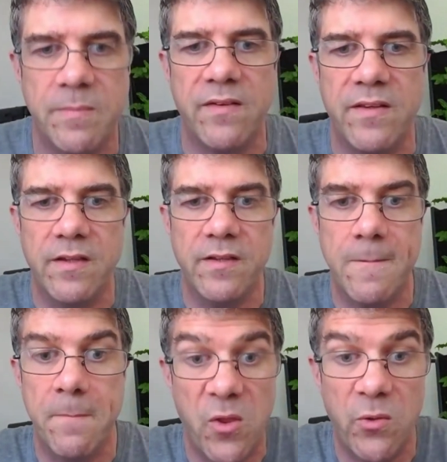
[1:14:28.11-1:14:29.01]
about the,
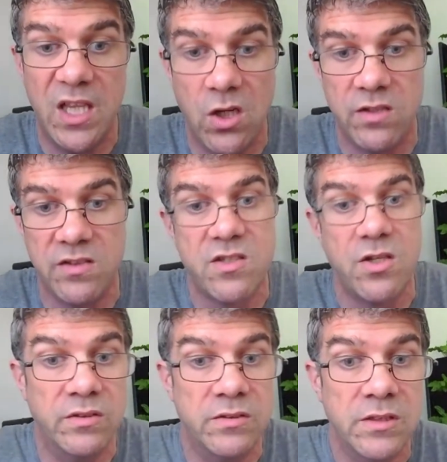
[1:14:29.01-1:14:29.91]
the mother-in-law's
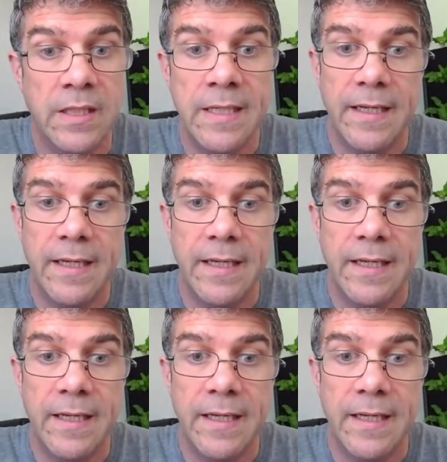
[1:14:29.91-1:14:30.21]
tongue,